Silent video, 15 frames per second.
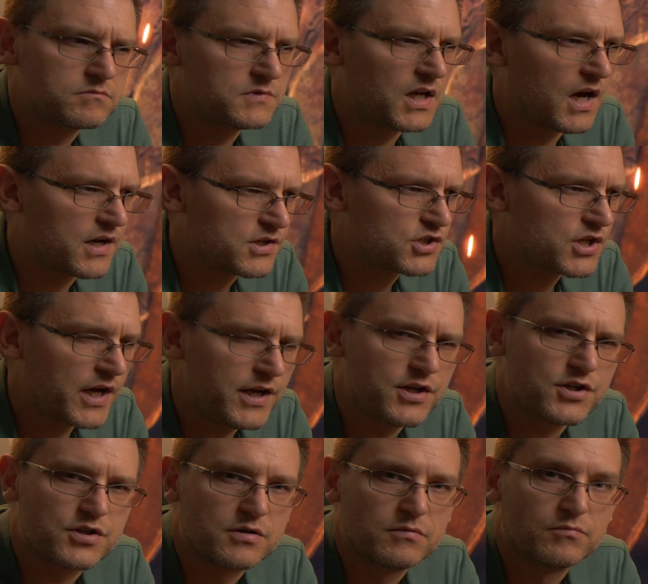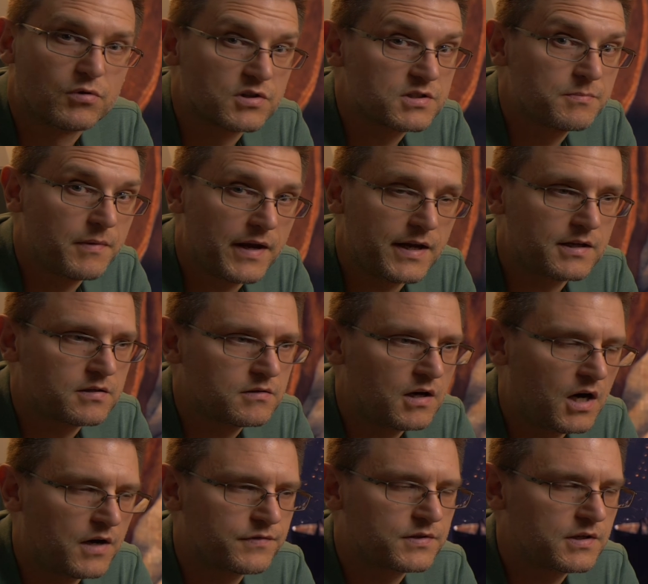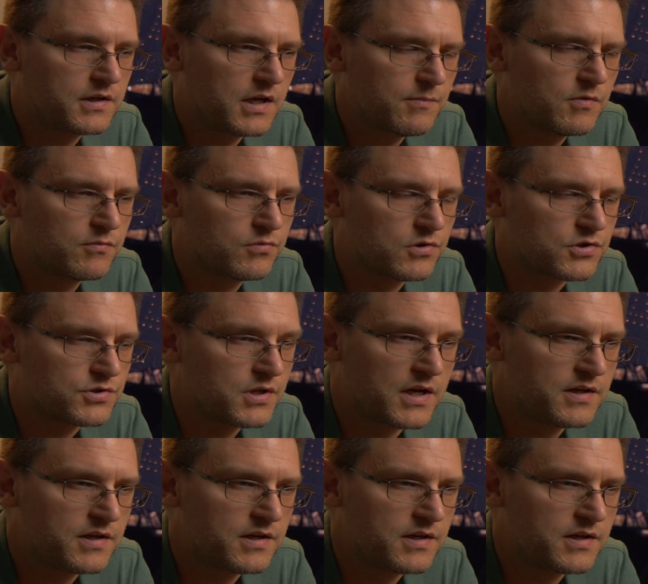a change was made after the demo version.